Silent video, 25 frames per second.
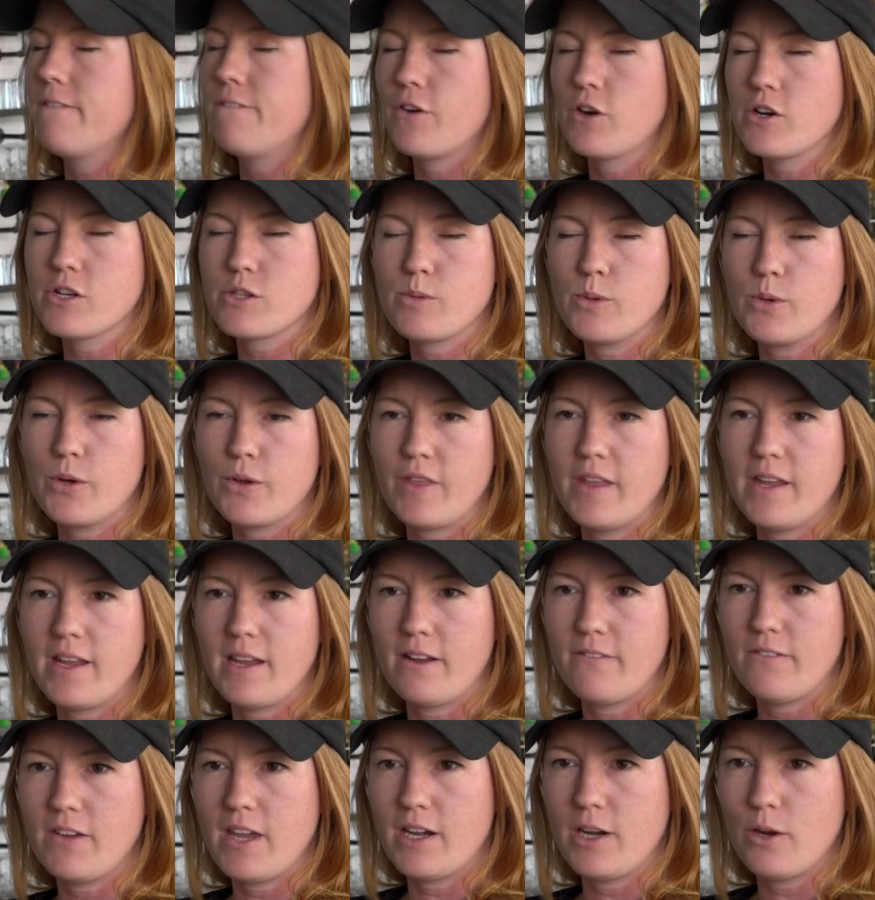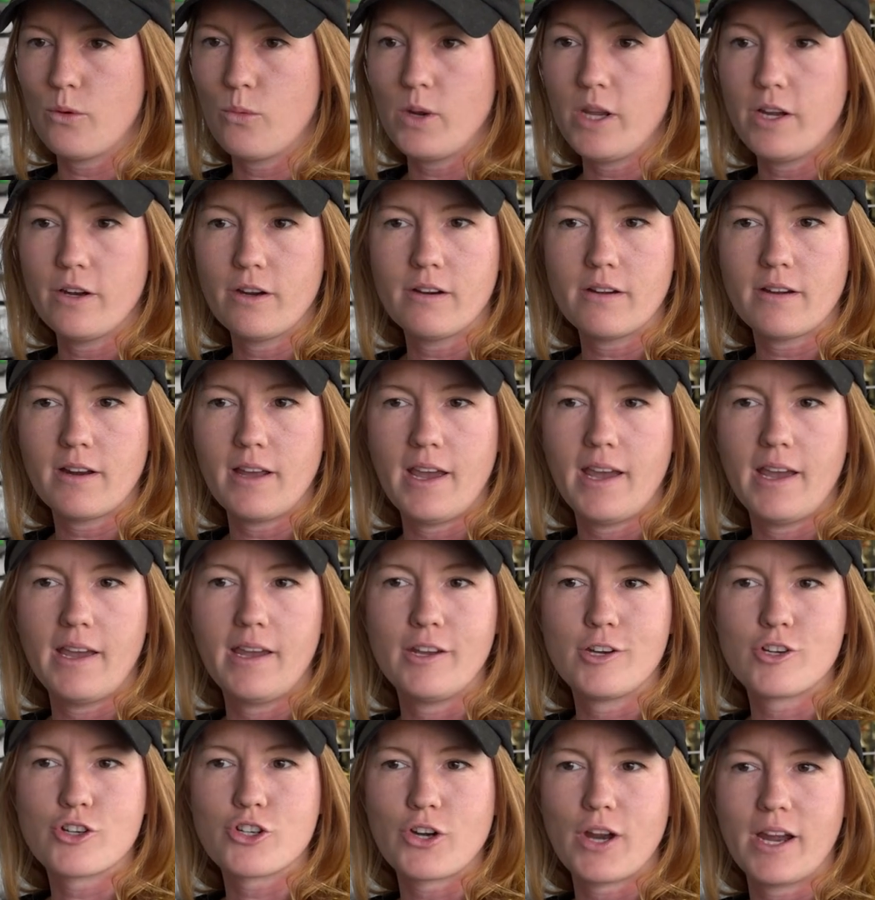first, we were thinking of getting weird
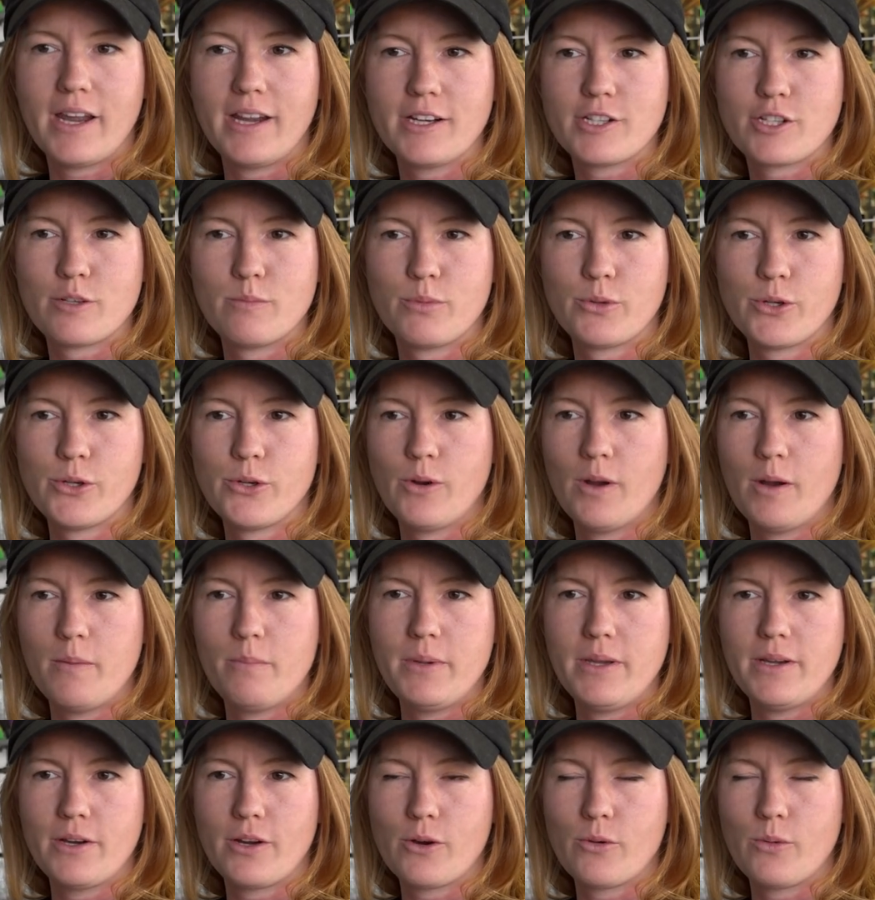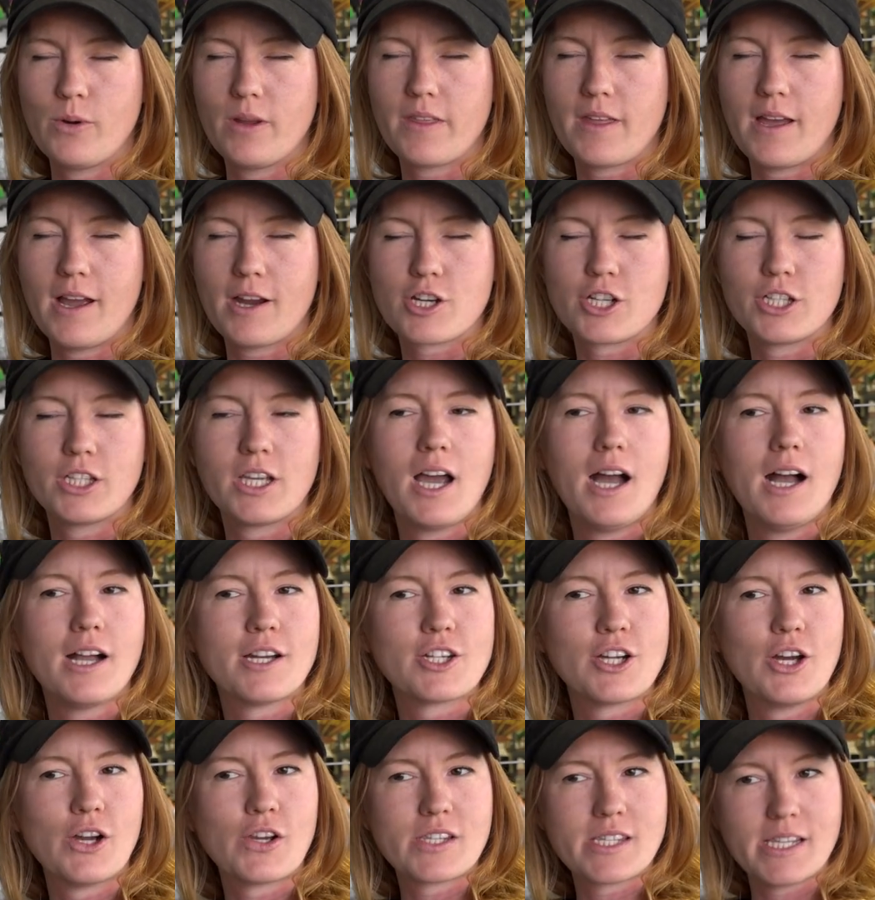and trying to brew a beer with actually hot
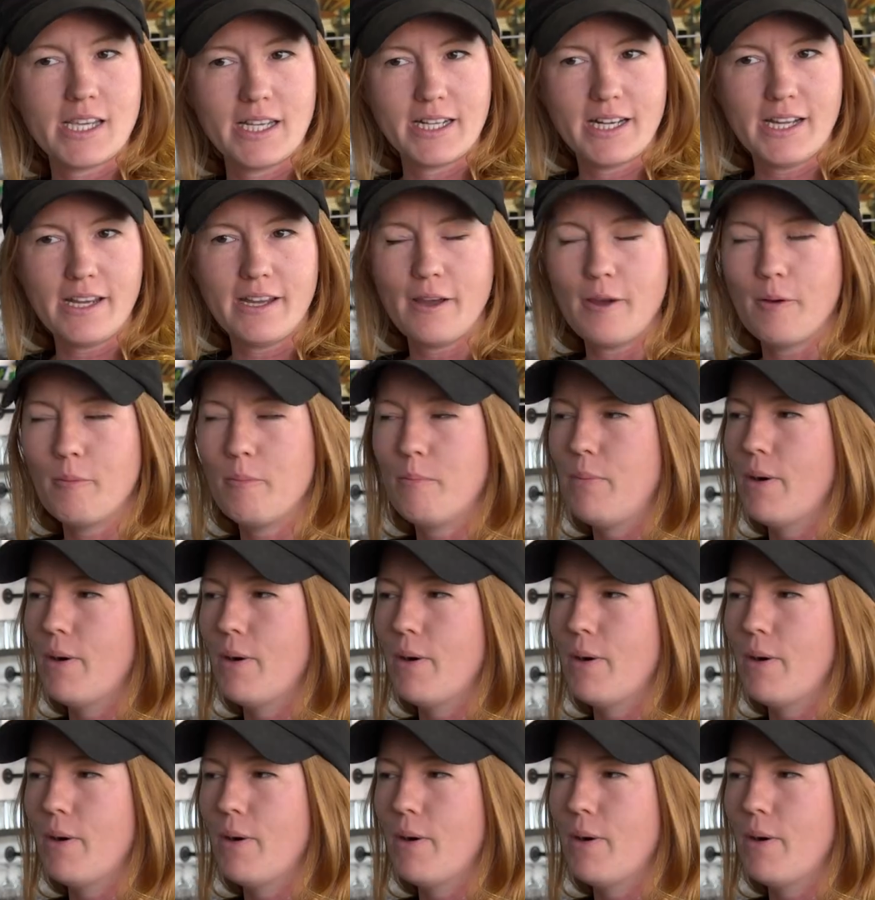dogs in it,